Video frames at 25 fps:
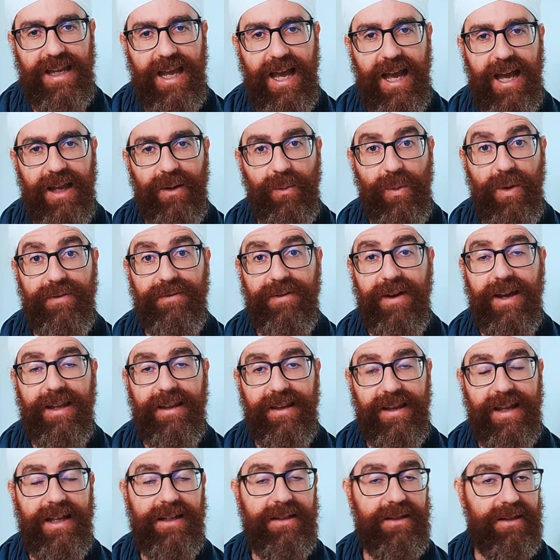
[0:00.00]
And we
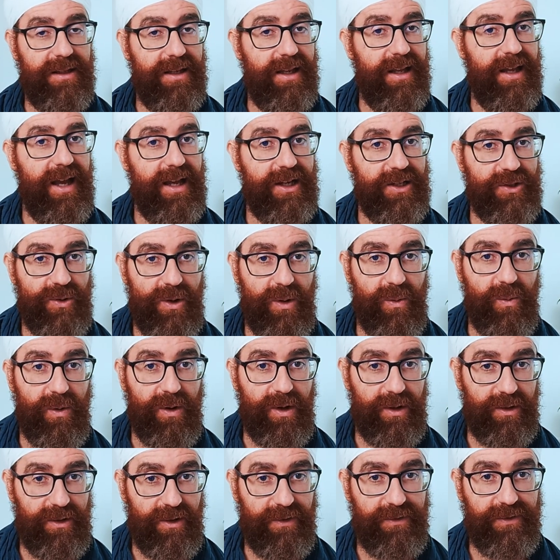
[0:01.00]
find that in the actual
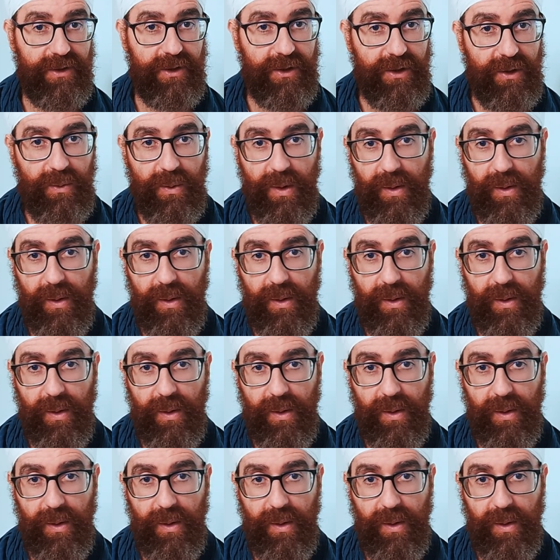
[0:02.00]
word of guru.